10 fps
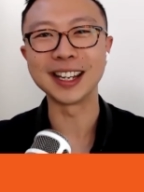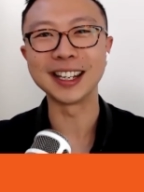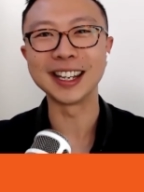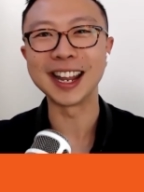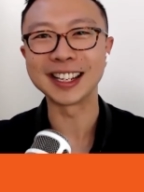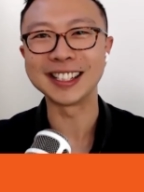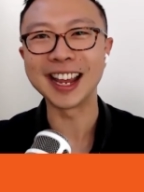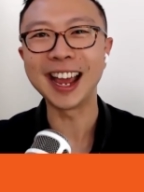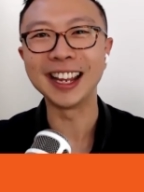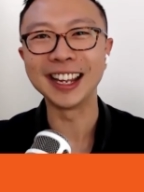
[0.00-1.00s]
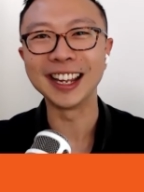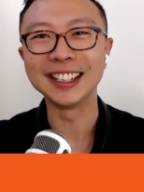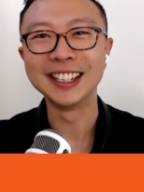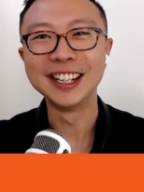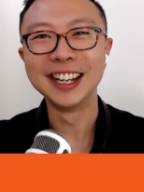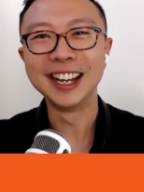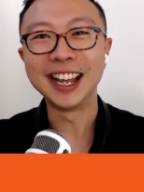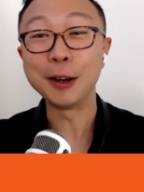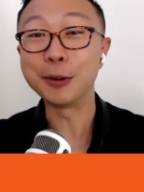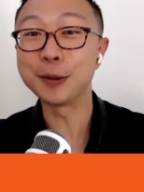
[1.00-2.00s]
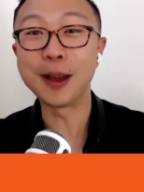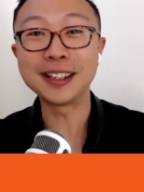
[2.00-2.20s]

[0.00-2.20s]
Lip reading: next day. And it was amazing.